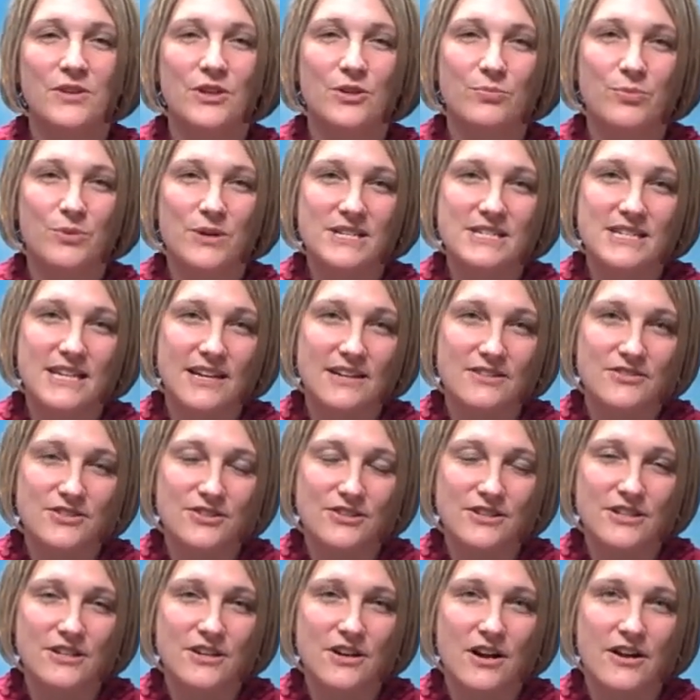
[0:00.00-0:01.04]
your breast
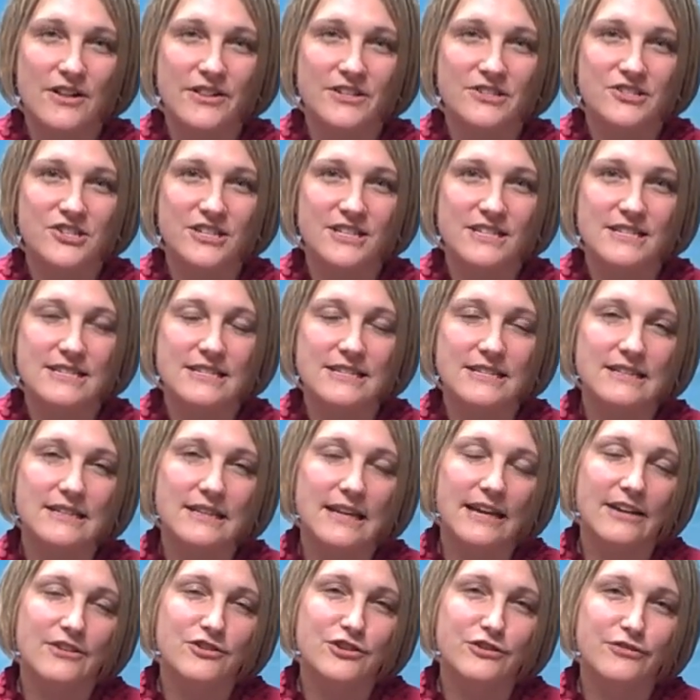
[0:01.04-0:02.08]
cancer oncologist,
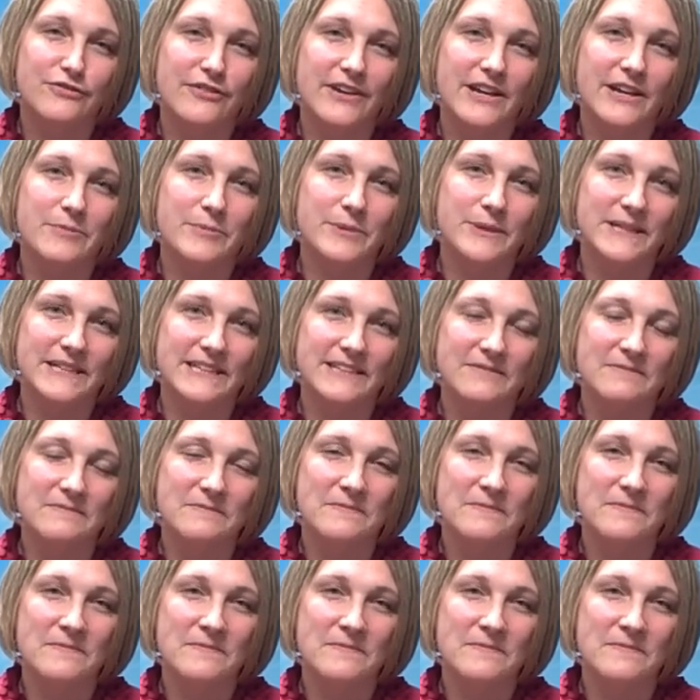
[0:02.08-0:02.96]
and your family